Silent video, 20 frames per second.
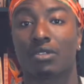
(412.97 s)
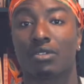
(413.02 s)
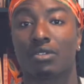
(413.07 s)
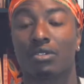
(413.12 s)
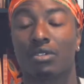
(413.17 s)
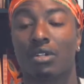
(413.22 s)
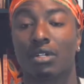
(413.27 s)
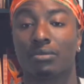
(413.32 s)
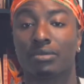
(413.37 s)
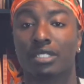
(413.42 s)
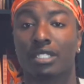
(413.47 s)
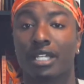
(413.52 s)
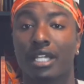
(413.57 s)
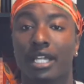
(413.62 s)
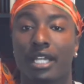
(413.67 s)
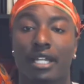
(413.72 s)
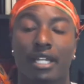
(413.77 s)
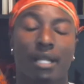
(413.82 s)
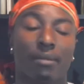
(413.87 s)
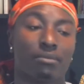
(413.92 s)
You know what I'm
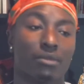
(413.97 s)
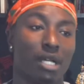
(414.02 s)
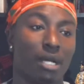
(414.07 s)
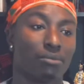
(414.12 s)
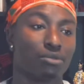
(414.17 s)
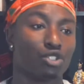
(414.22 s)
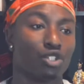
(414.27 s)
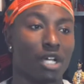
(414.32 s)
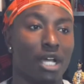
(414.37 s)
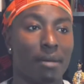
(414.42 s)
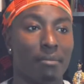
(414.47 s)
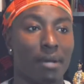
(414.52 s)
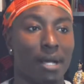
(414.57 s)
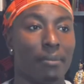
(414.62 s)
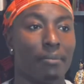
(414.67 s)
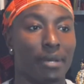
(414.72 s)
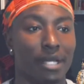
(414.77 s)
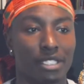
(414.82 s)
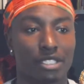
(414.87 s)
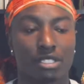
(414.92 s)
saying? And I'm trying my
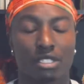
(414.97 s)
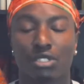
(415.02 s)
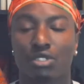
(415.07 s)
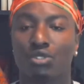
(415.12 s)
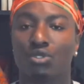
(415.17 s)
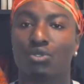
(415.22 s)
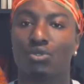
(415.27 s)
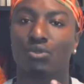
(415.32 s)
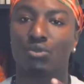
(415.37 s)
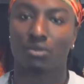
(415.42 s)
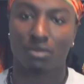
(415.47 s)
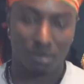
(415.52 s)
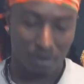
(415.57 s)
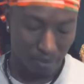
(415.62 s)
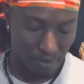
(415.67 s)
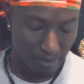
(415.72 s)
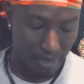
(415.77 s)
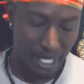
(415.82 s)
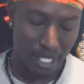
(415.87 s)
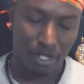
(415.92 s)
best to do
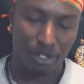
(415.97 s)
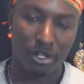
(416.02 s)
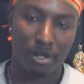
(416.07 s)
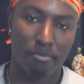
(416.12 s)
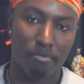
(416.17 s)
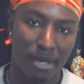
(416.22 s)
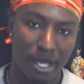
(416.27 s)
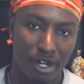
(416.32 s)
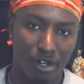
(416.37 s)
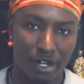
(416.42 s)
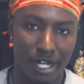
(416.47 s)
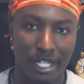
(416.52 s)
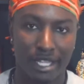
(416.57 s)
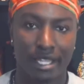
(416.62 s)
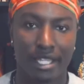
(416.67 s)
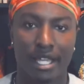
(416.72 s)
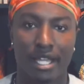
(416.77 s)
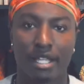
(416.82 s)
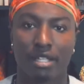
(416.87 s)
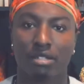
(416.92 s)
better and better
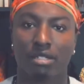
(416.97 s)
at that.